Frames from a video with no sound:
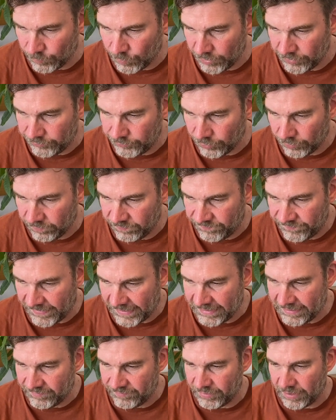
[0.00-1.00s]
What is your
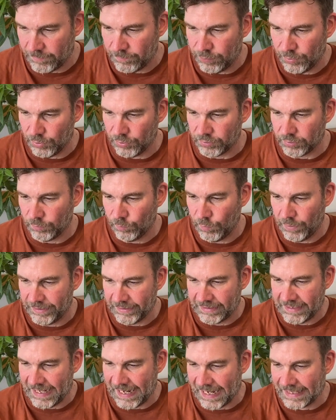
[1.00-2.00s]
favourite book with a
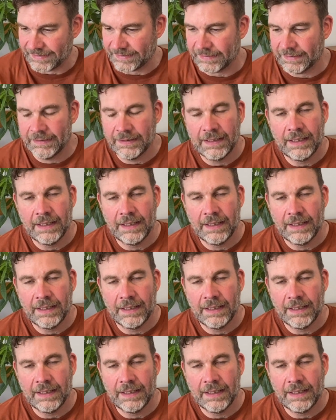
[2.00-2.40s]
cat?